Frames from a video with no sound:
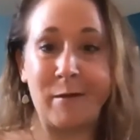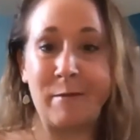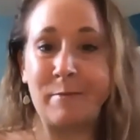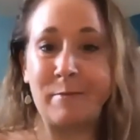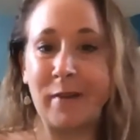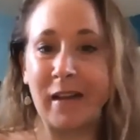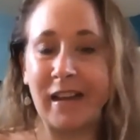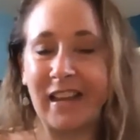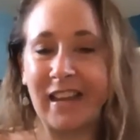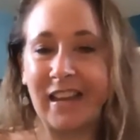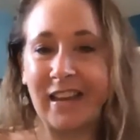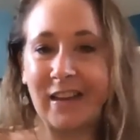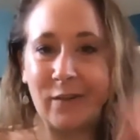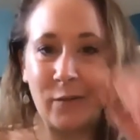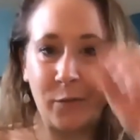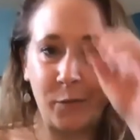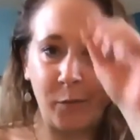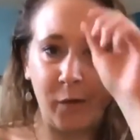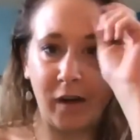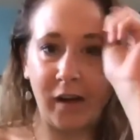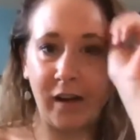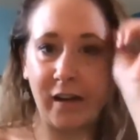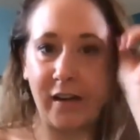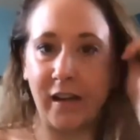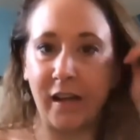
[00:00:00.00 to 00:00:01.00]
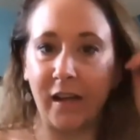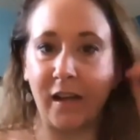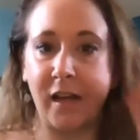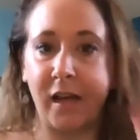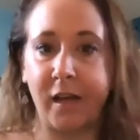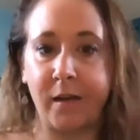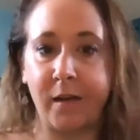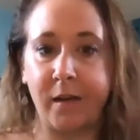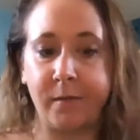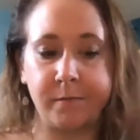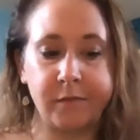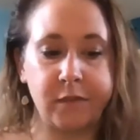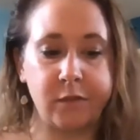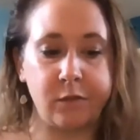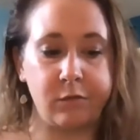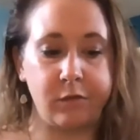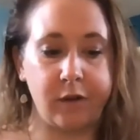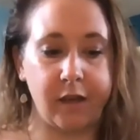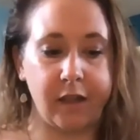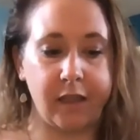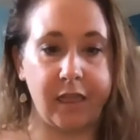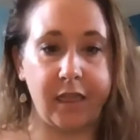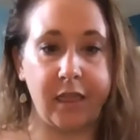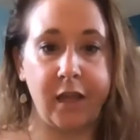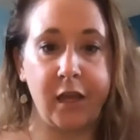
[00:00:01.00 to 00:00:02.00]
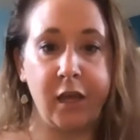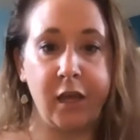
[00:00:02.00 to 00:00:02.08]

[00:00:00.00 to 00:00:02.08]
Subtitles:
But kit one comes with